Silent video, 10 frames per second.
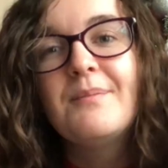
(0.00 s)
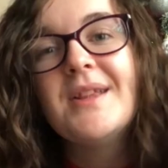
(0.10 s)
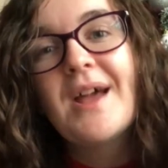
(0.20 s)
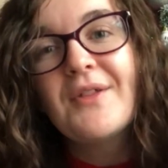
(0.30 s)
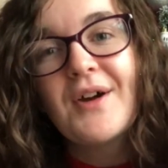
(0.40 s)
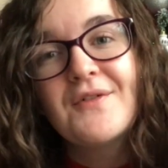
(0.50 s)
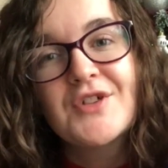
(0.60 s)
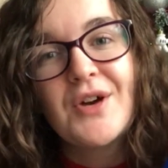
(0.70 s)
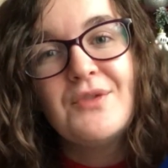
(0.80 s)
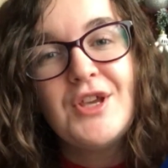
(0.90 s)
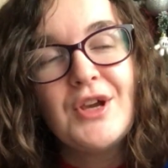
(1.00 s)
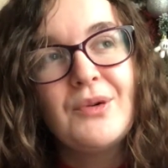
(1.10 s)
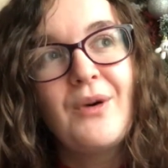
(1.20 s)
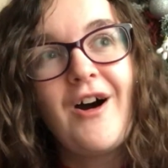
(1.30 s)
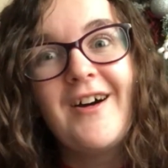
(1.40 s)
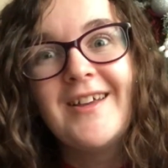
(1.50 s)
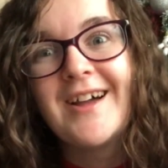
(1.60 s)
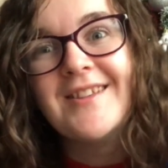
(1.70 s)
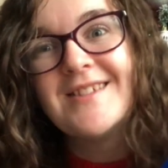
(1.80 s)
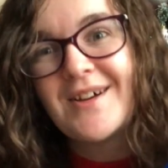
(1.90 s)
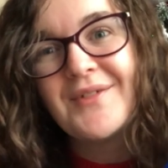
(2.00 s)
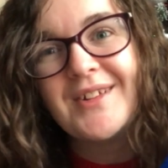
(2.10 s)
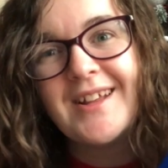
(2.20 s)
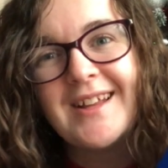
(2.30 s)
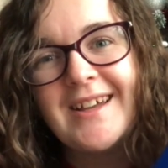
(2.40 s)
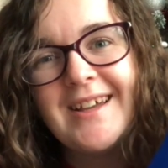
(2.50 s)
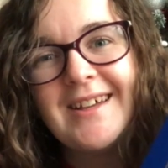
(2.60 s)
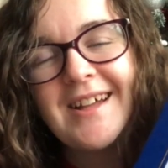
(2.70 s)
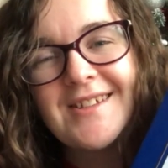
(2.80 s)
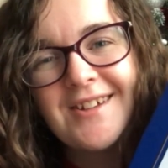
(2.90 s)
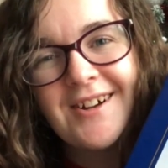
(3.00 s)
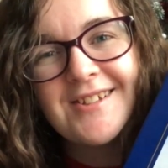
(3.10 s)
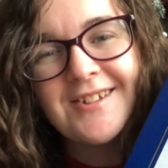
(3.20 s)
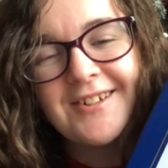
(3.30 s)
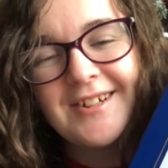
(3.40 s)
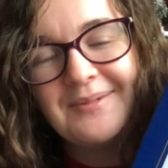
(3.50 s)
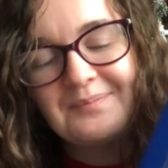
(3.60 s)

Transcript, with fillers: But now that I've shown you, I can definitely get started on it.